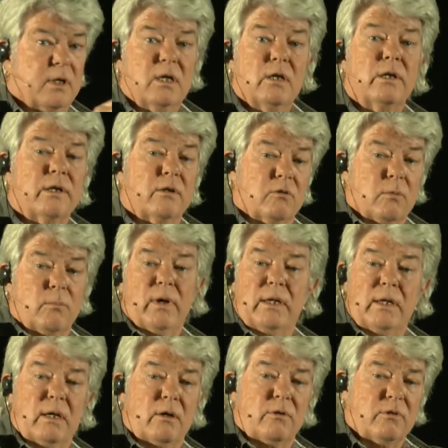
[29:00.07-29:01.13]
killing
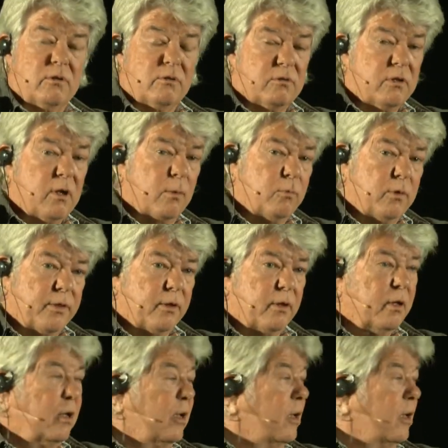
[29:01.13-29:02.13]
somebody else. He's done with it.